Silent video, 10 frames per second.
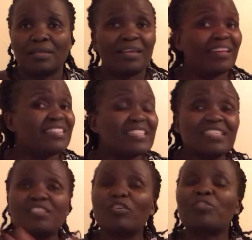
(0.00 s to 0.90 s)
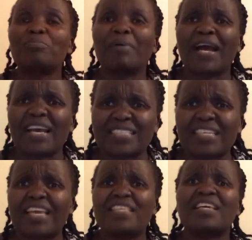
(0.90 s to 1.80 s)
It is not bad,
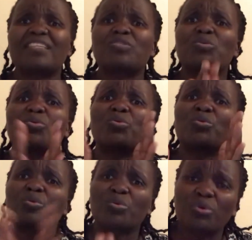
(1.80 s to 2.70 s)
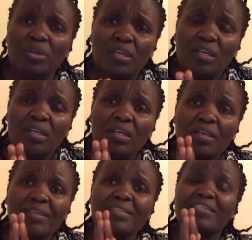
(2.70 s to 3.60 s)
Kenyans,
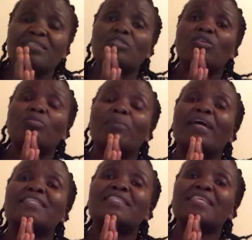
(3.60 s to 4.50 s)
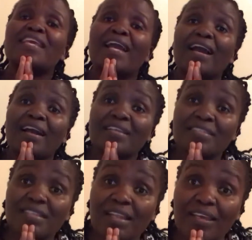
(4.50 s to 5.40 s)
it is not bad seeing a
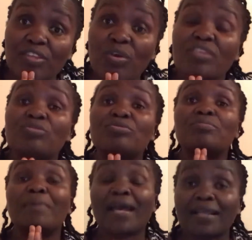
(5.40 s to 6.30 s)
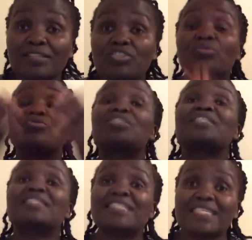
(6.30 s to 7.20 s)
counselor. You're not mad, you
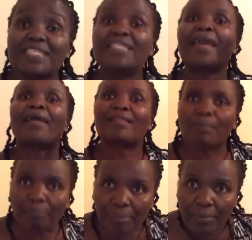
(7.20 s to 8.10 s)
just need help.